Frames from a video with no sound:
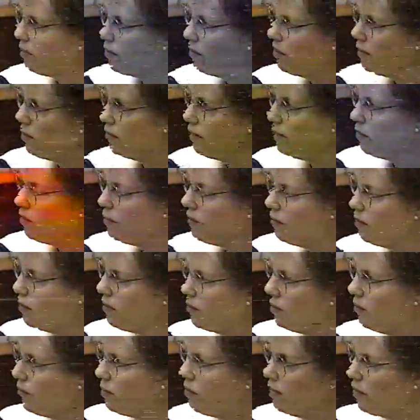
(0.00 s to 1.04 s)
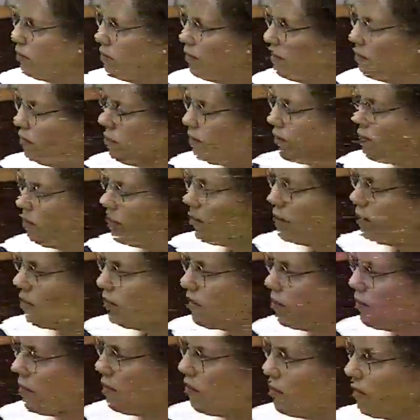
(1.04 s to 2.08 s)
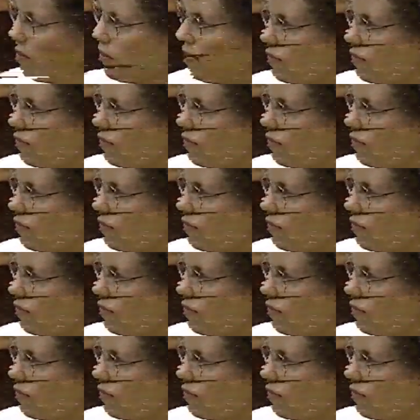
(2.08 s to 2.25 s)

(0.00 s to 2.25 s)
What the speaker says: occurs with a frequency of approximately 1